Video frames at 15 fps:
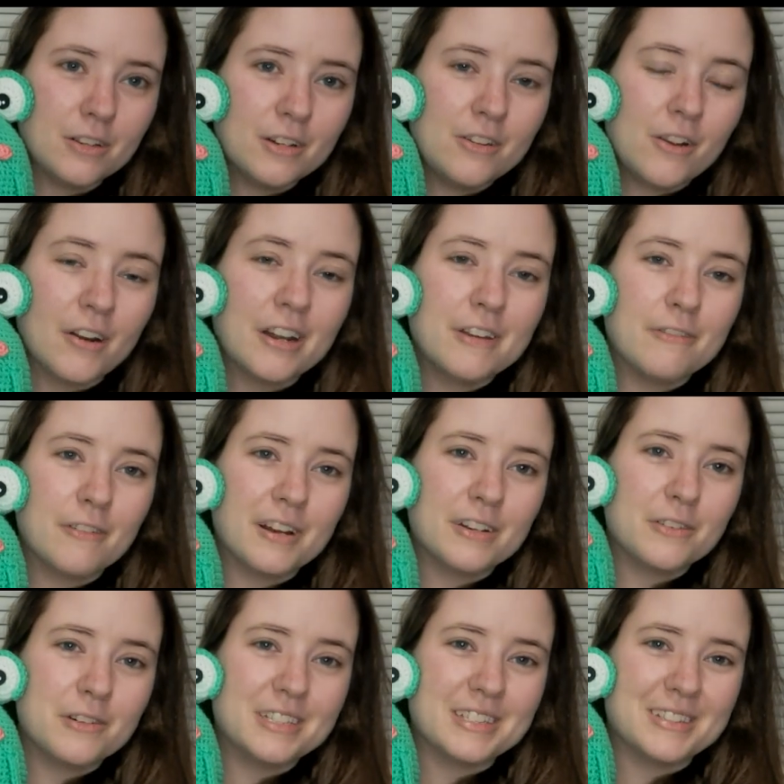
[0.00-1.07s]
good yarny
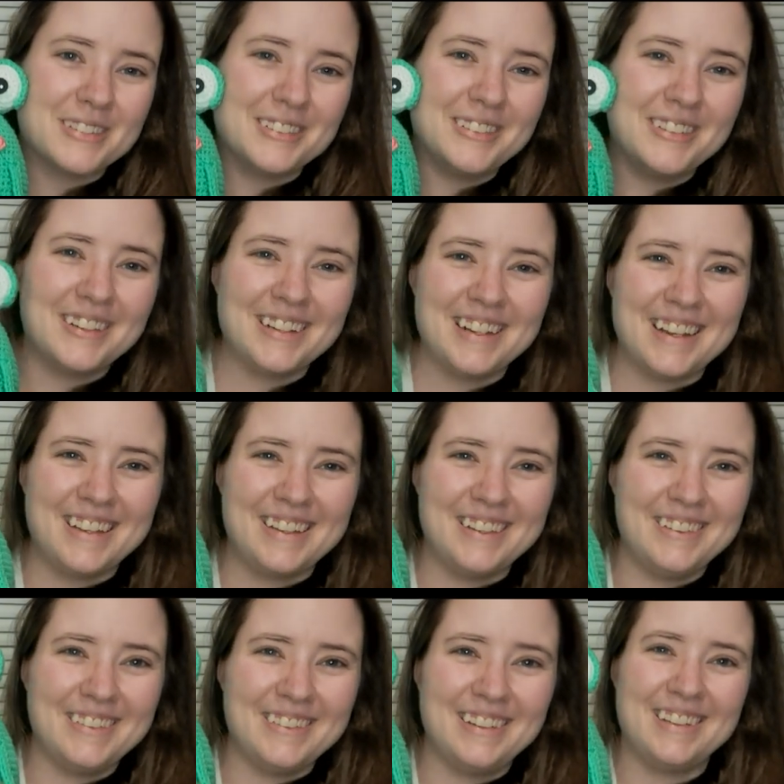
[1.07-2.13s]
friend Crystal. Aren't they
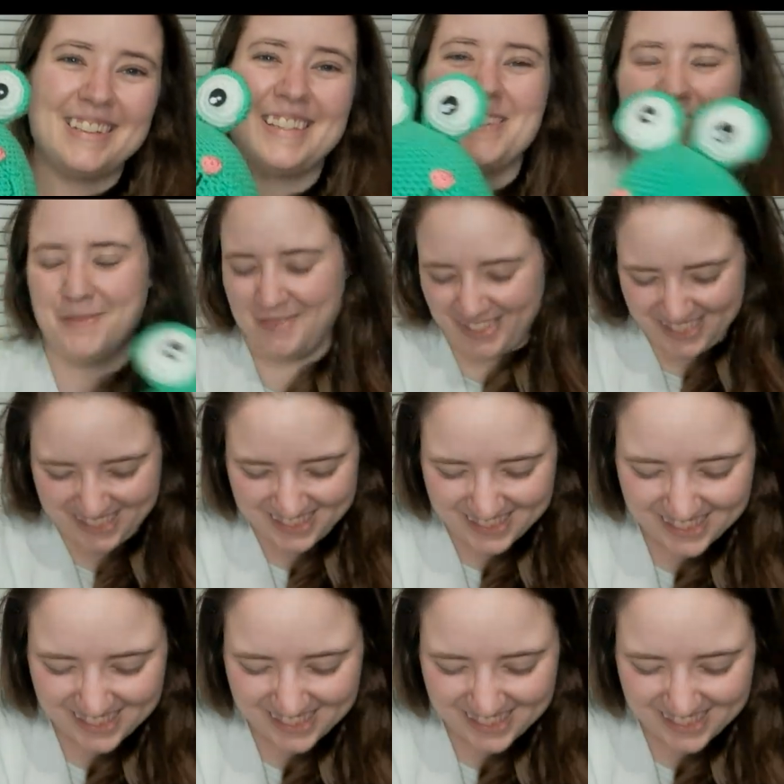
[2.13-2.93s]
cute? This little